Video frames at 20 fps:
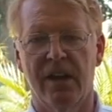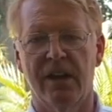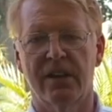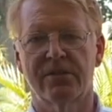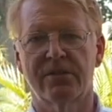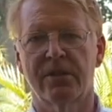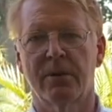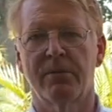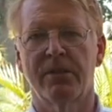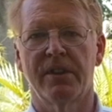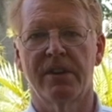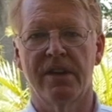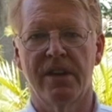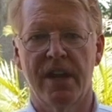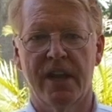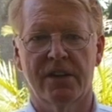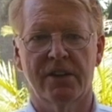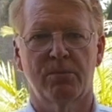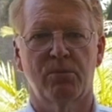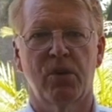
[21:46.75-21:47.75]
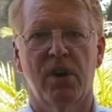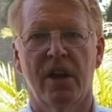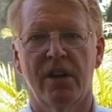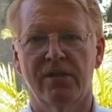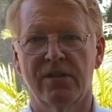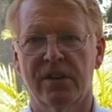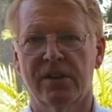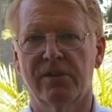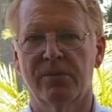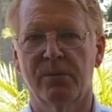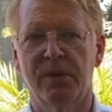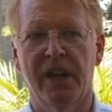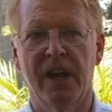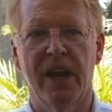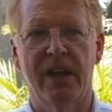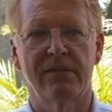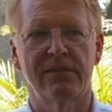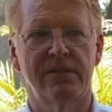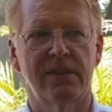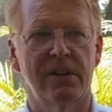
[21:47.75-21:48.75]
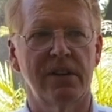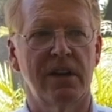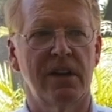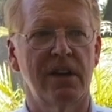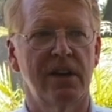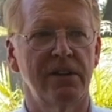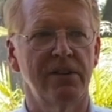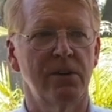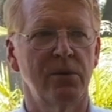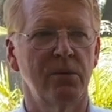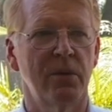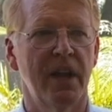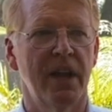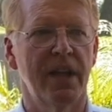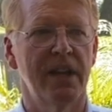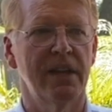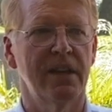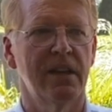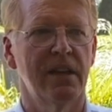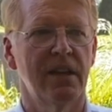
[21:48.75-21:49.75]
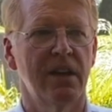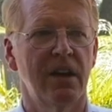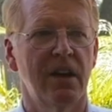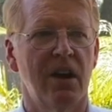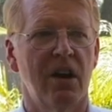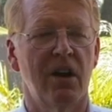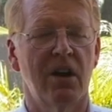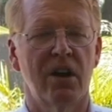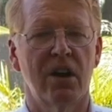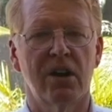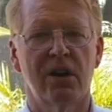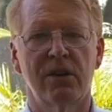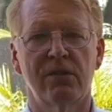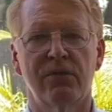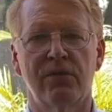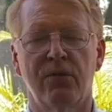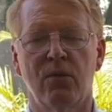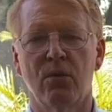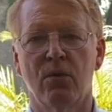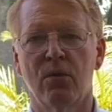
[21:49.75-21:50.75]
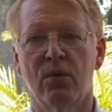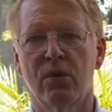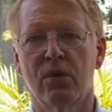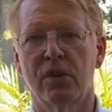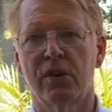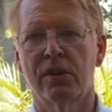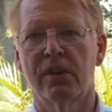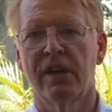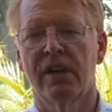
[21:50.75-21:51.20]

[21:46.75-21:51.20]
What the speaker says: Some of the next projects we have underway are for